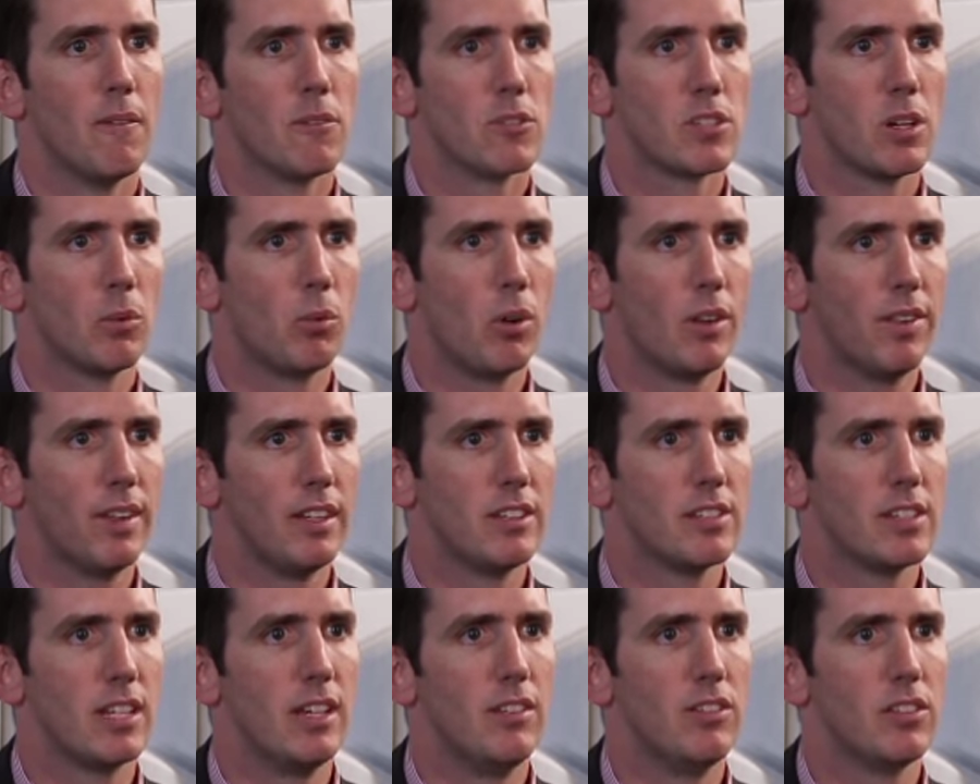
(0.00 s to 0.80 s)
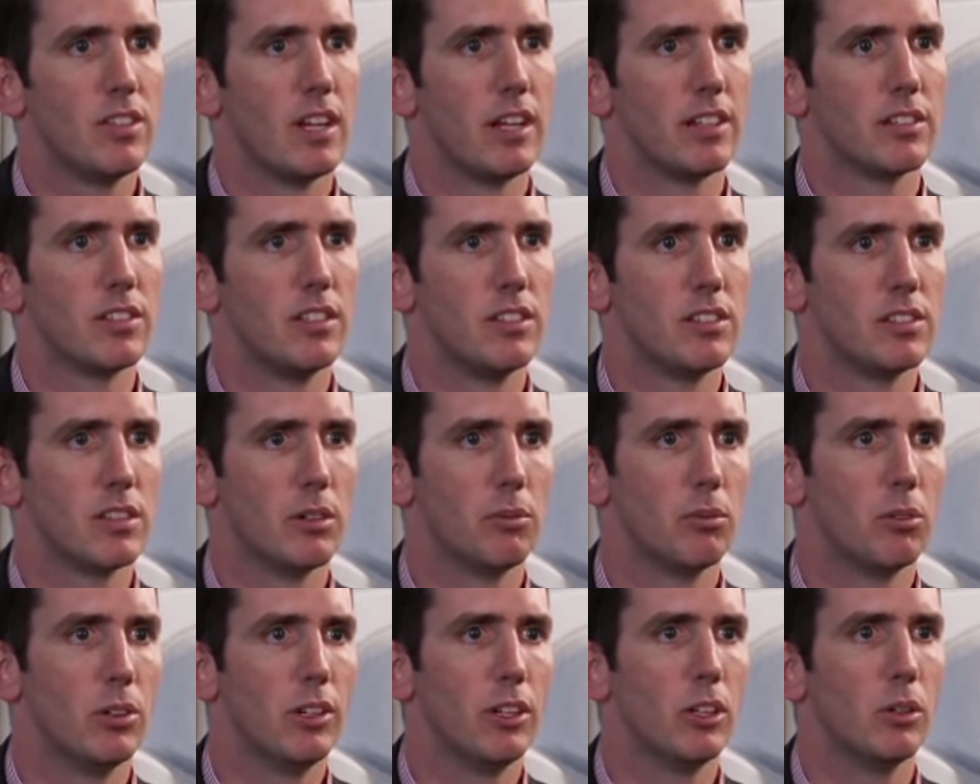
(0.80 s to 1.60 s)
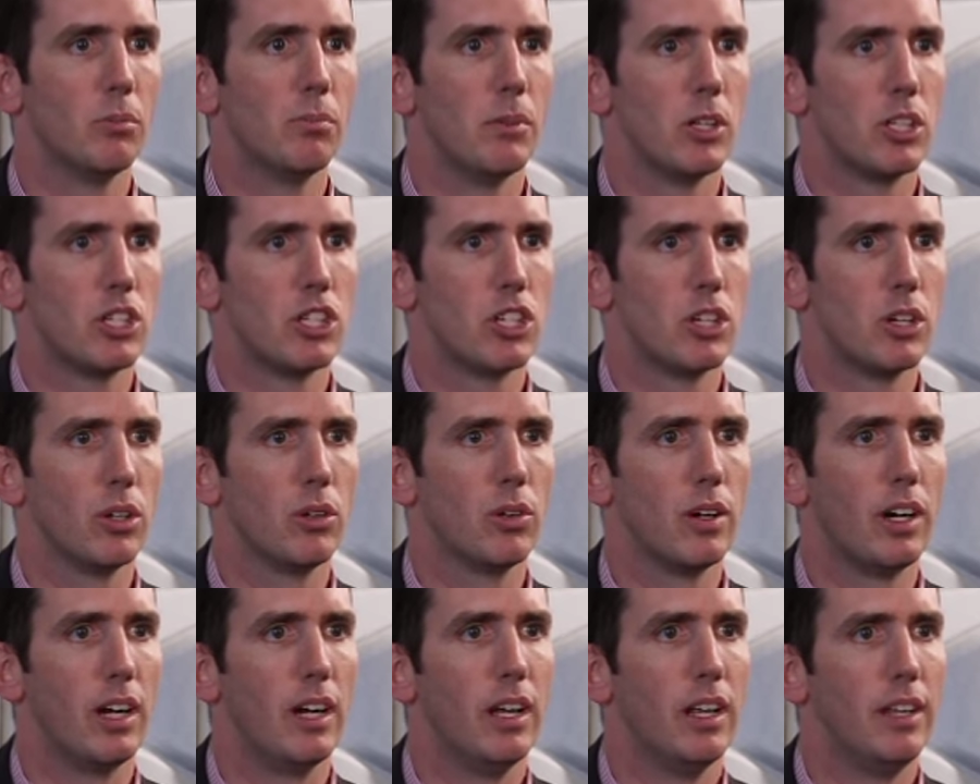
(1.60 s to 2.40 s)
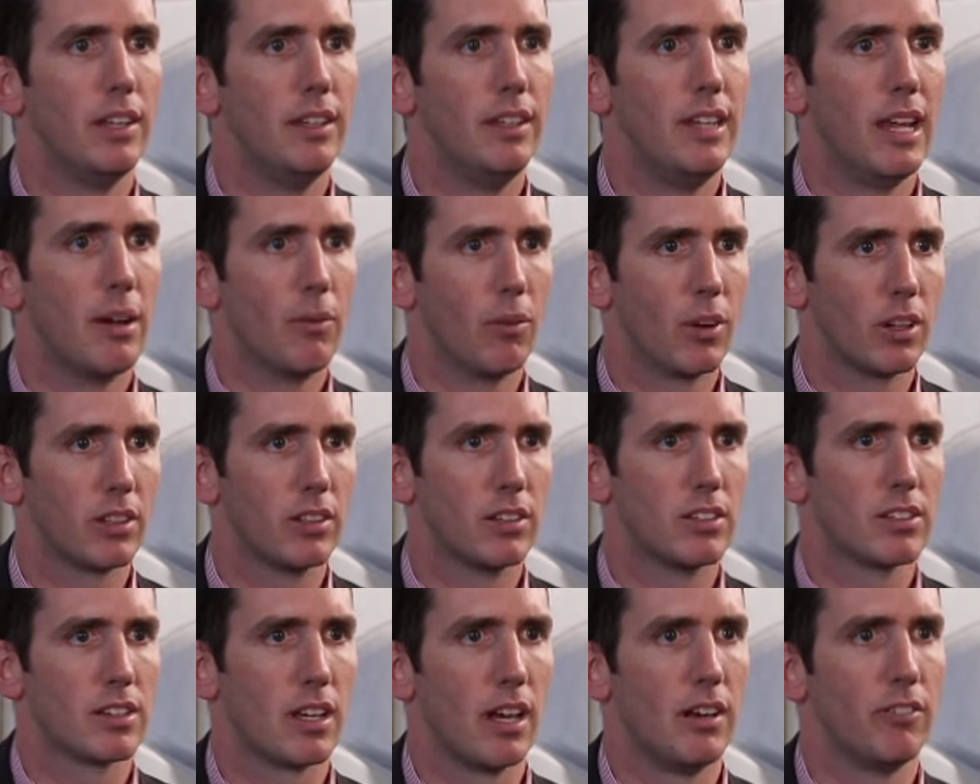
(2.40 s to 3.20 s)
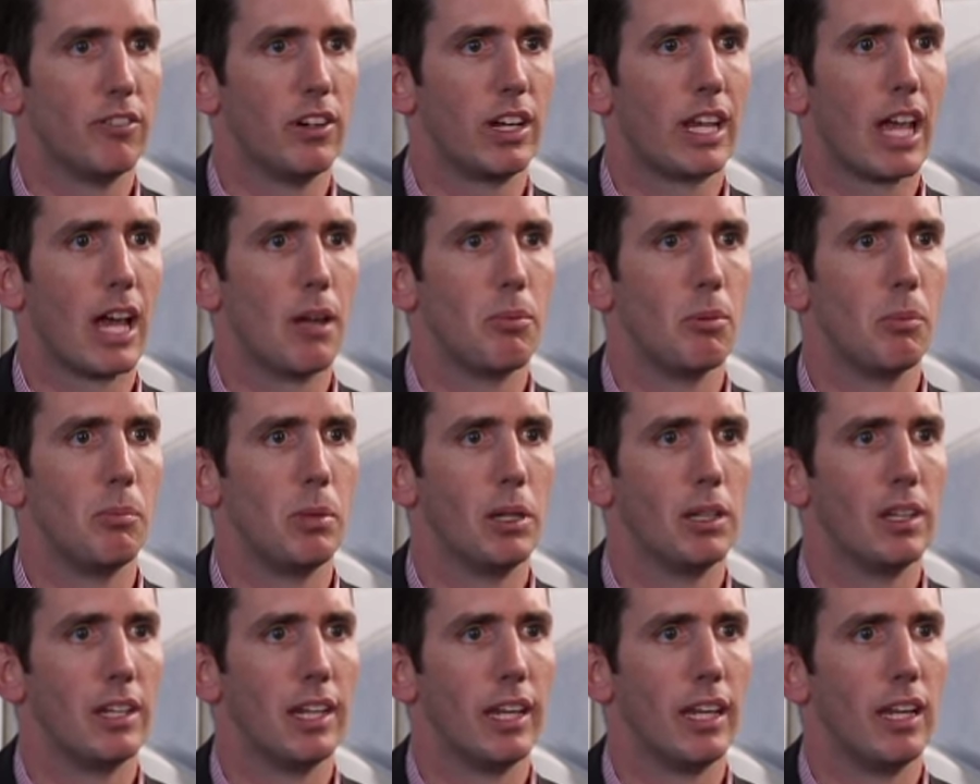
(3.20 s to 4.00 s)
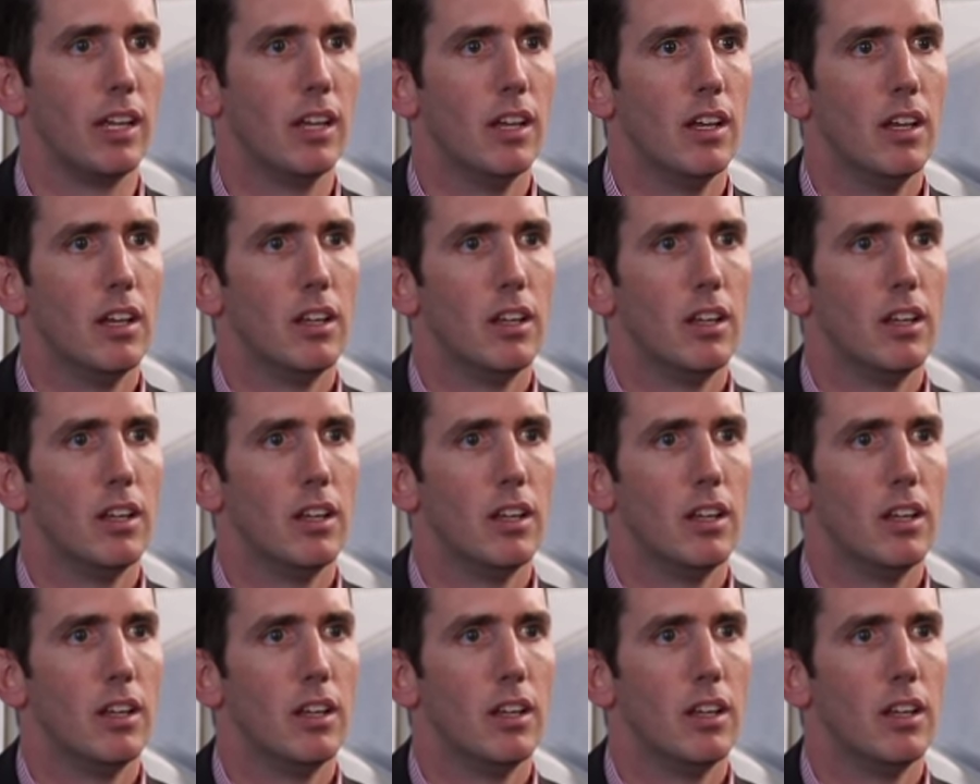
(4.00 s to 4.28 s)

So what this gives us is some real mature network discovery capability.